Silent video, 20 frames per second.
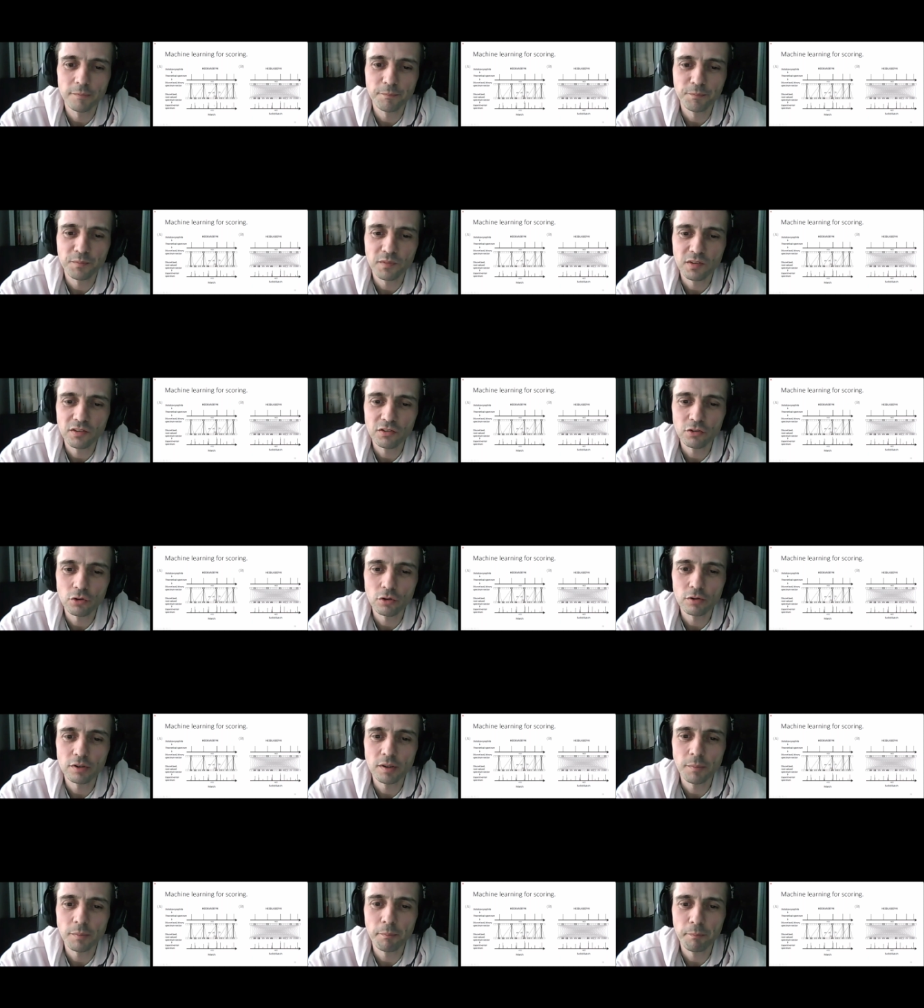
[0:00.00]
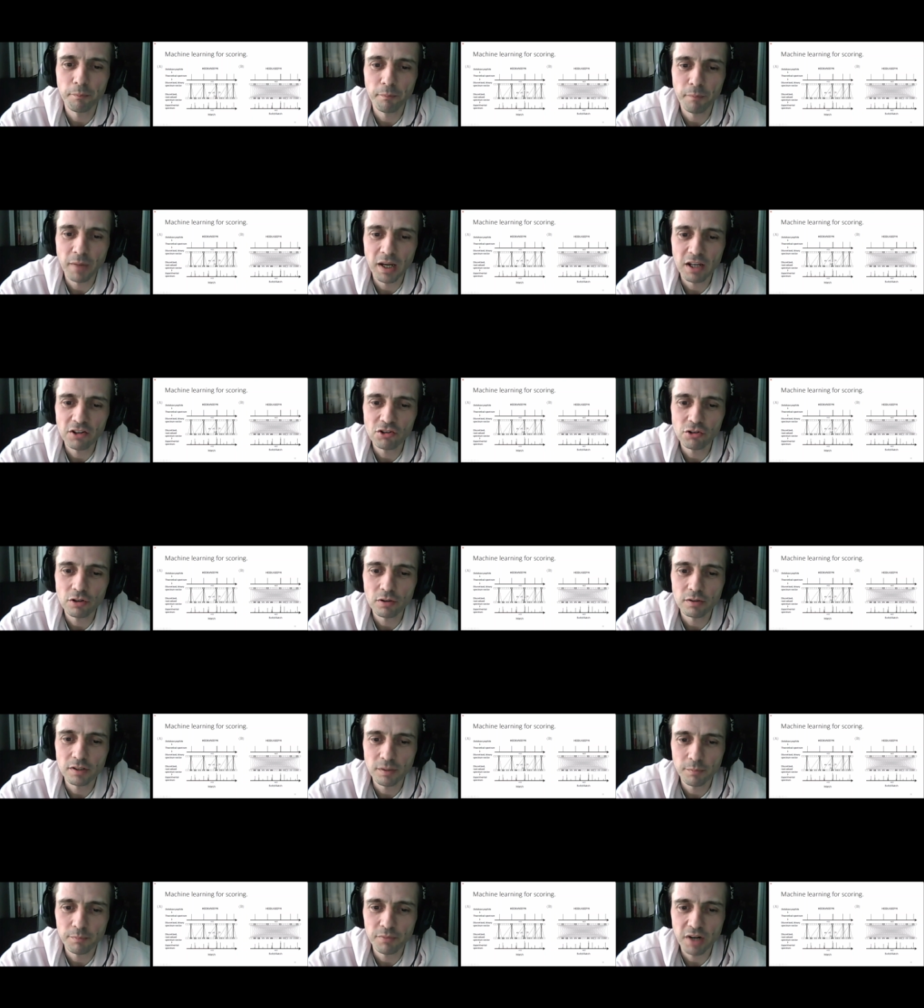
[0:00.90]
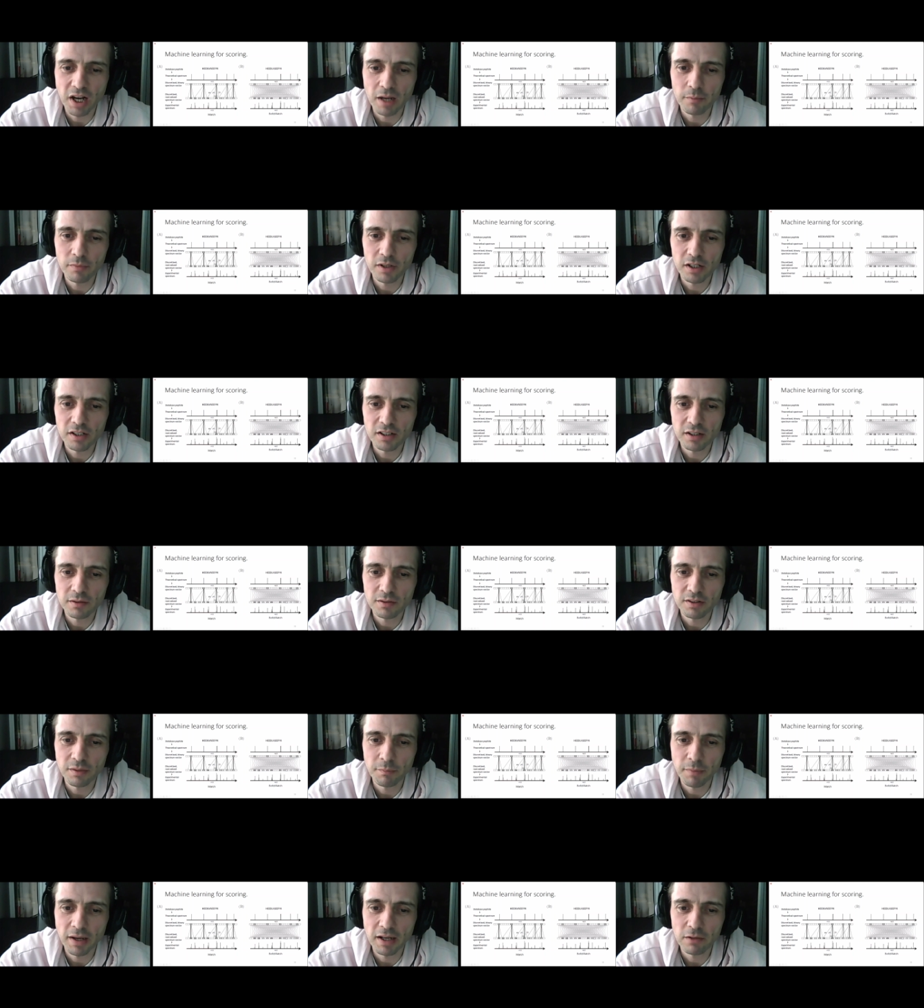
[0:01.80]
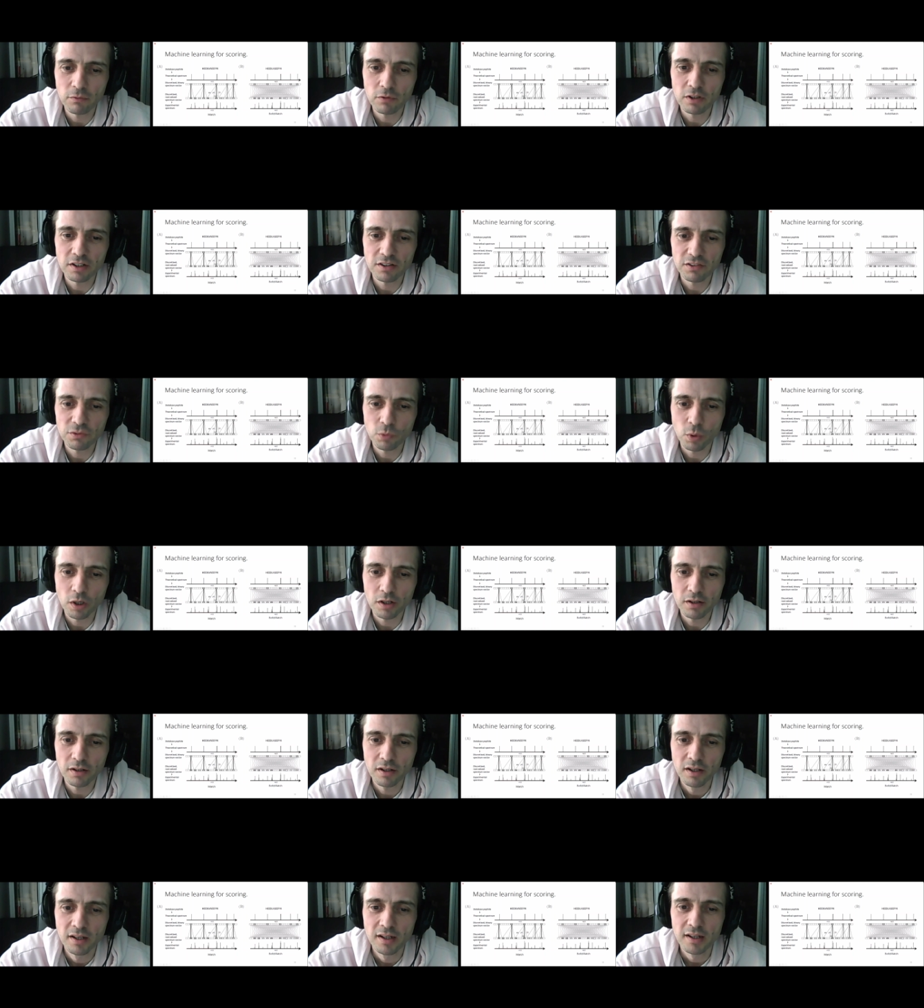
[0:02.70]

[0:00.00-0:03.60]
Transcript: So the primary, the main one is 1.